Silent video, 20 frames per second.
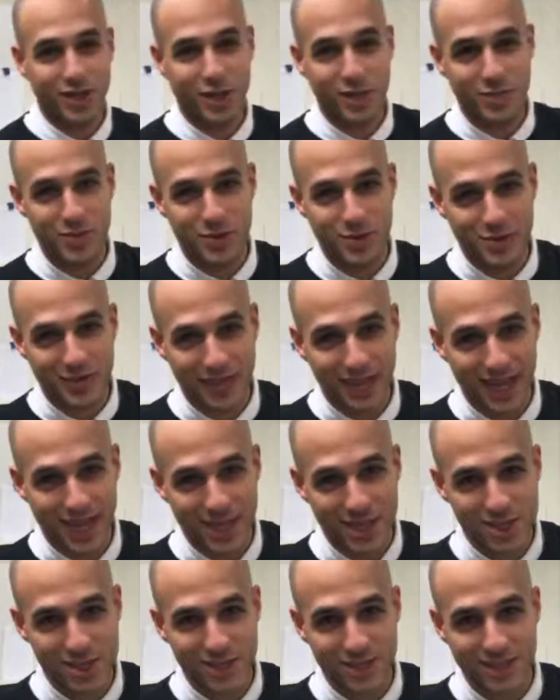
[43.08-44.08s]

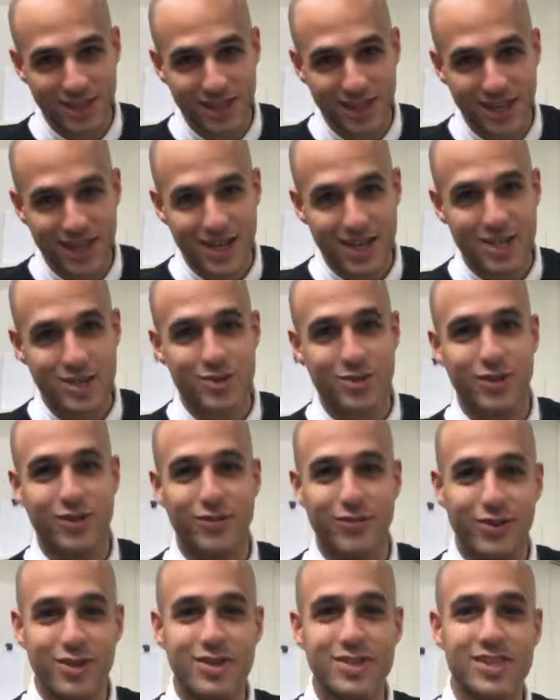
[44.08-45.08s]
communication. So the
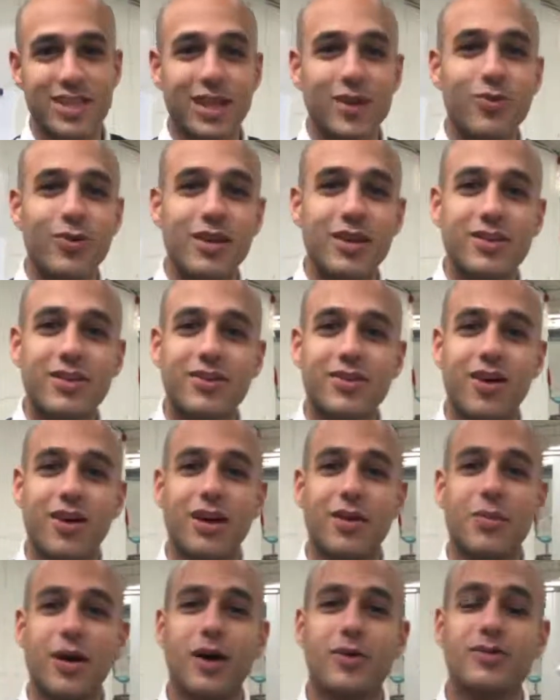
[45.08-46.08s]
first thing we need to
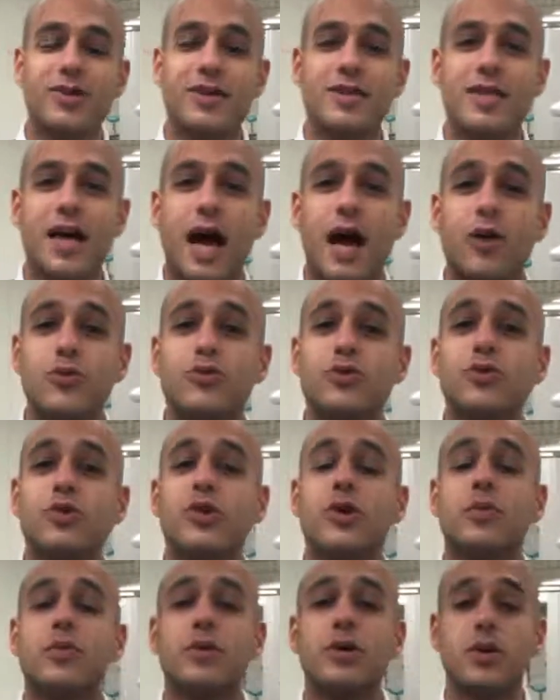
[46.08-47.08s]
talk about is how to
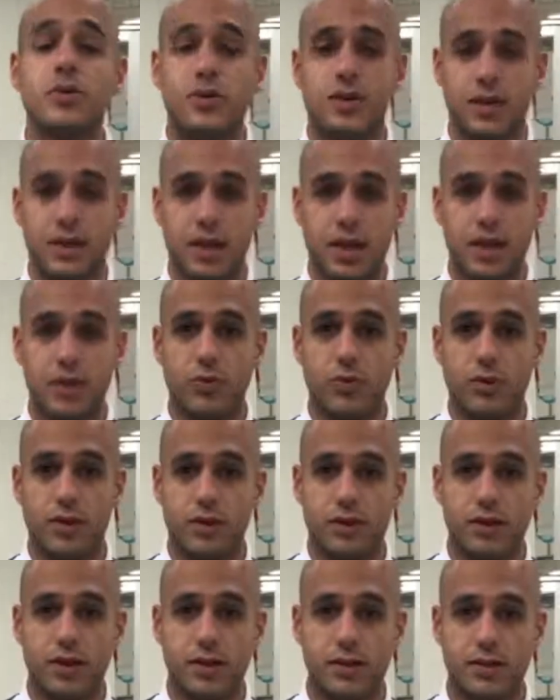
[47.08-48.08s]
communicate with
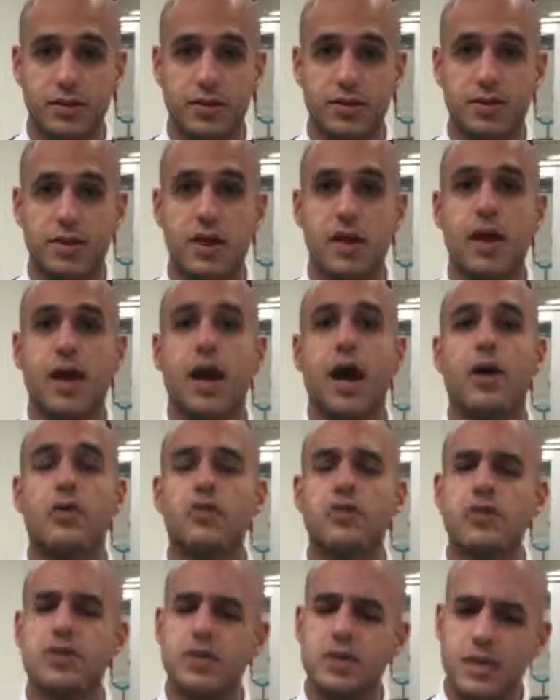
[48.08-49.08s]
your dentist. How
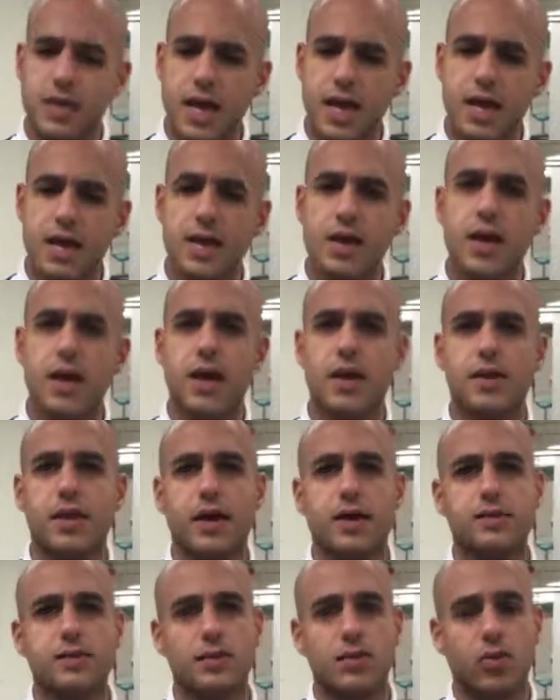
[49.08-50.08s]
to say
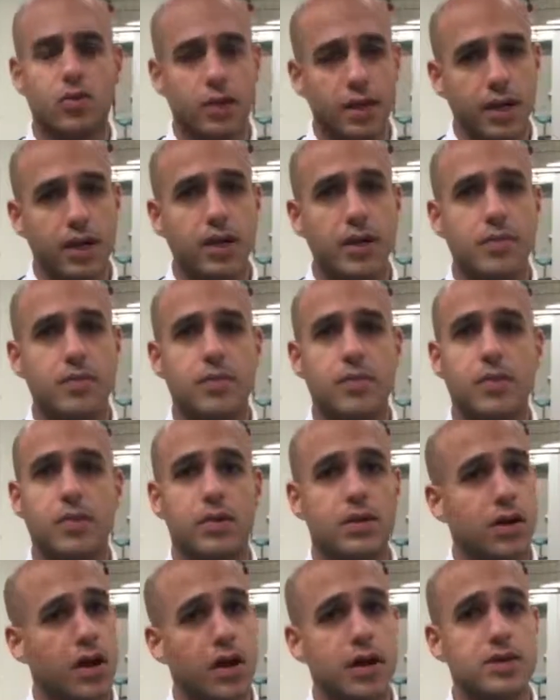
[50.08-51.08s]
that, okay,
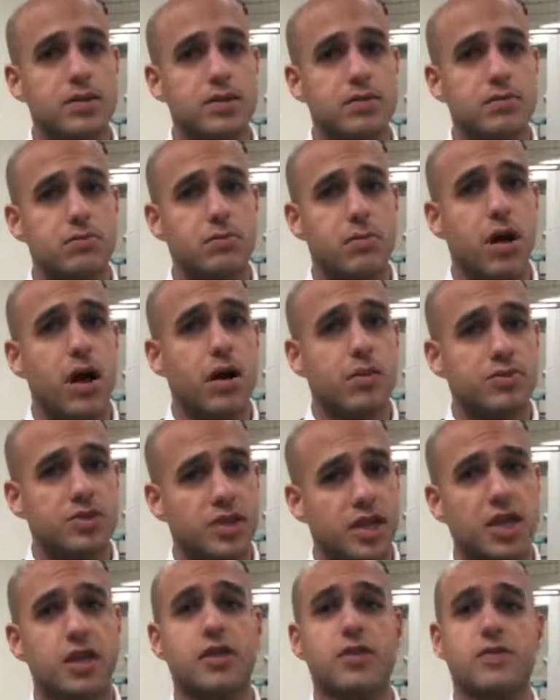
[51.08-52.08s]
guys, I'm
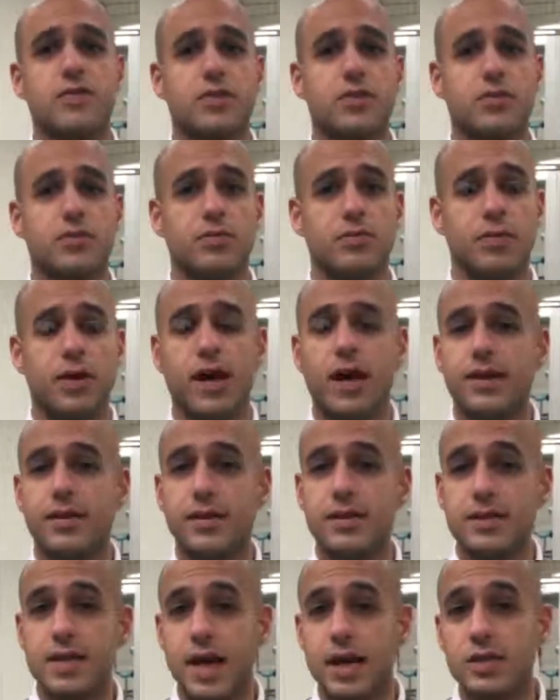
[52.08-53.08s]
scared of you. And
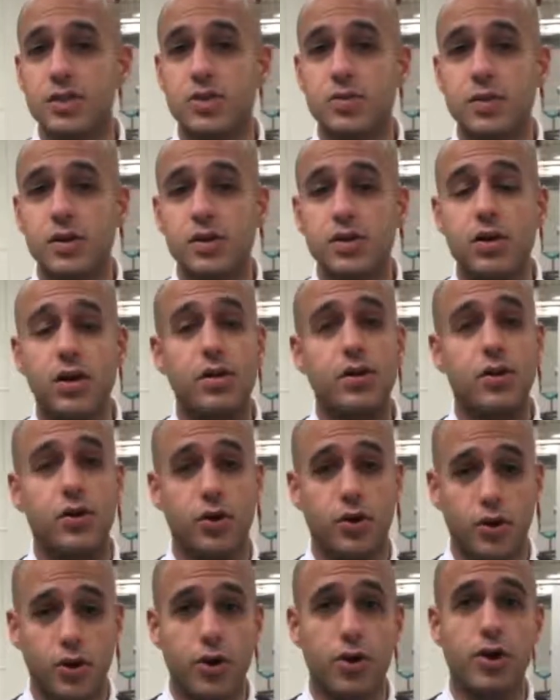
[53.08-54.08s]
this has to be done
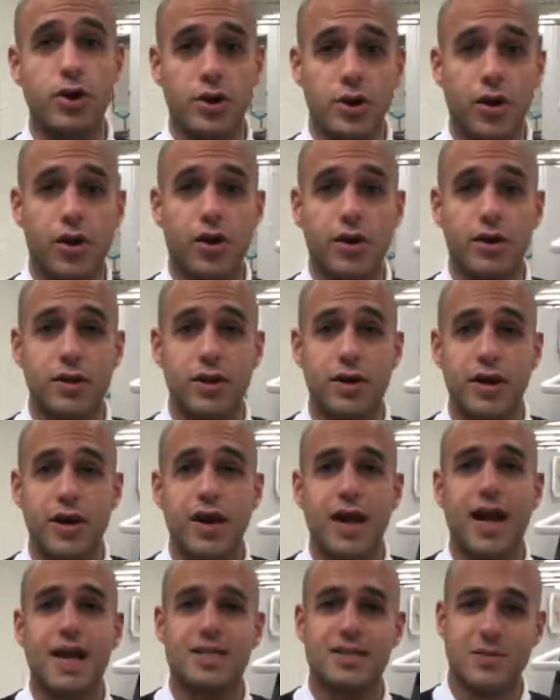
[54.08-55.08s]
early on.
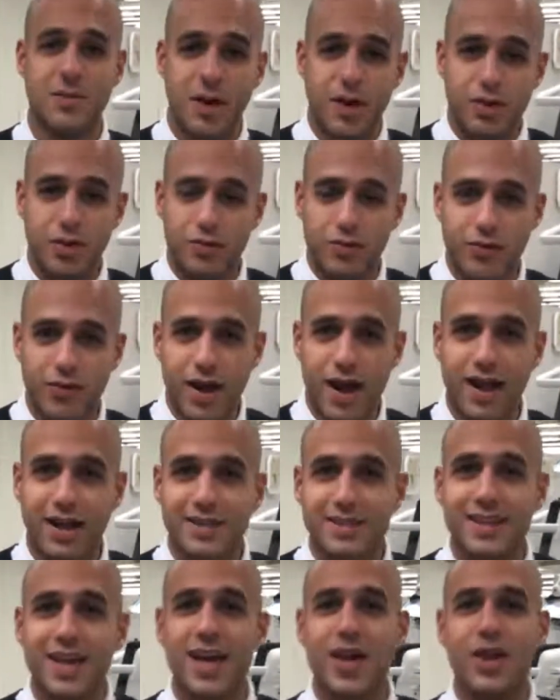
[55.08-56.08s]
As a matter of
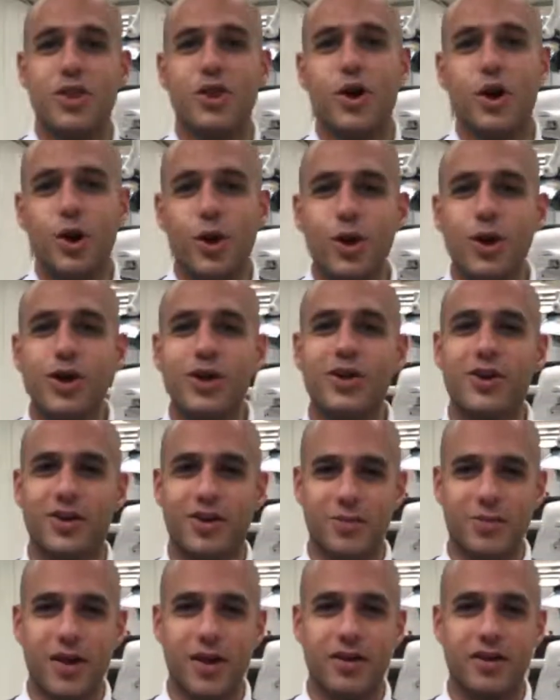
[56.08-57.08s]
fact, the earlier
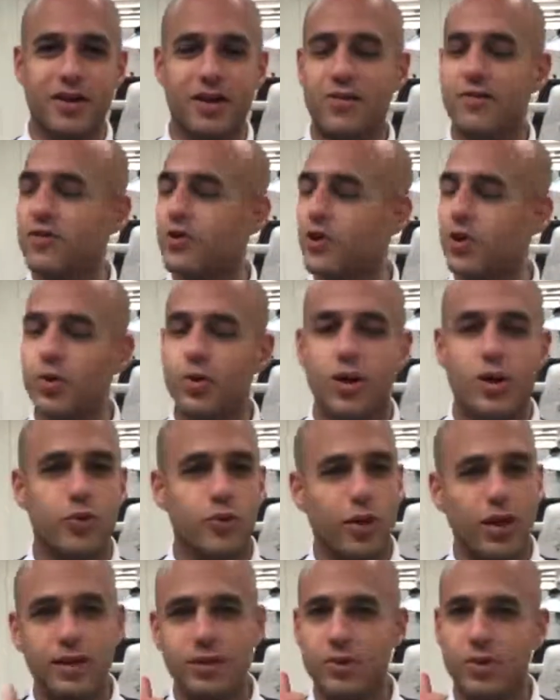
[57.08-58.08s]
the better. If you do it
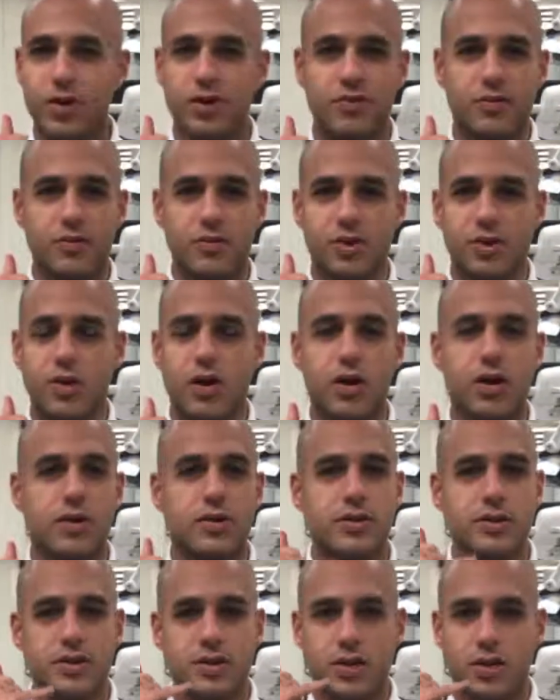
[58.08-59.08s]
right away from the call
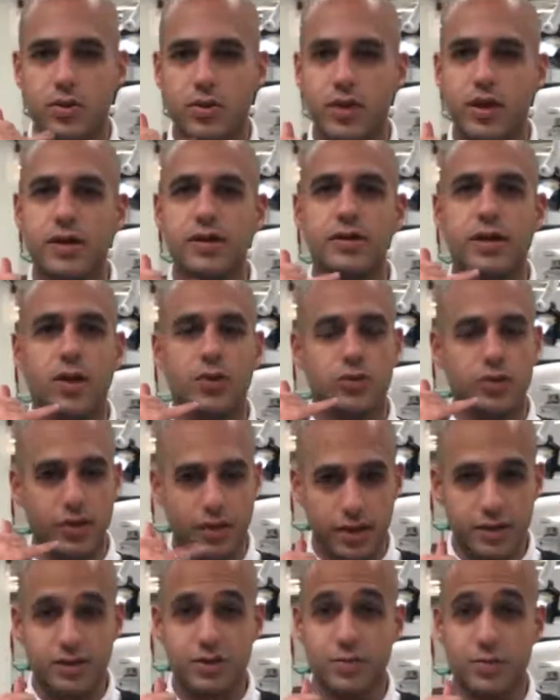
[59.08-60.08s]
and you say, all right, I would
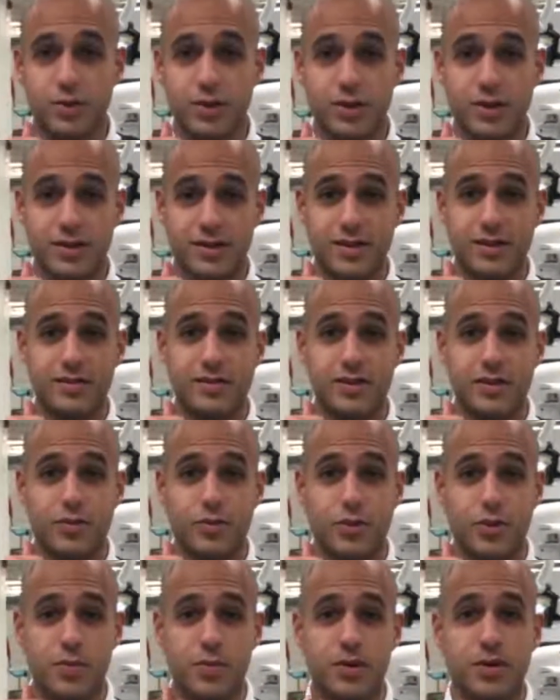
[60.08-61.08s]
like to book a dental
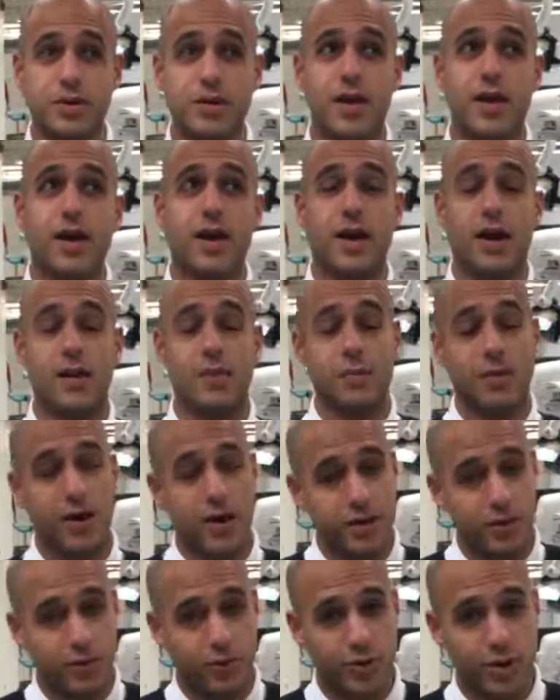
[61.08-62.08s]
appointment, and
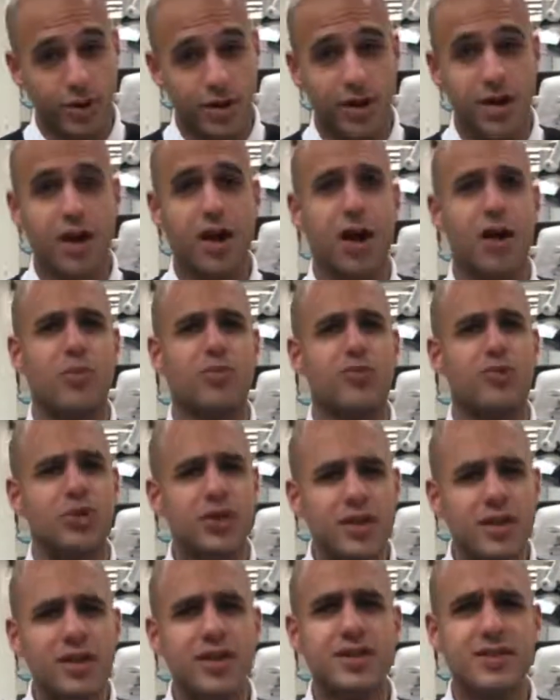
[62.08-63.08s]
by the way, I'm
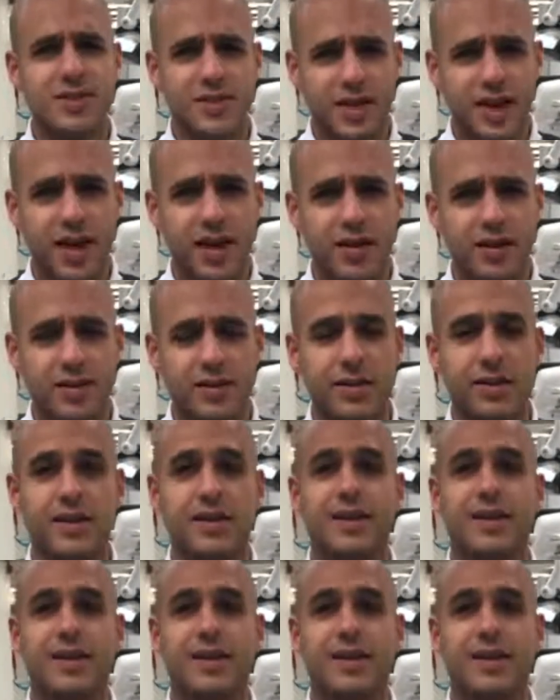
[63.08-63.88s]
really scared,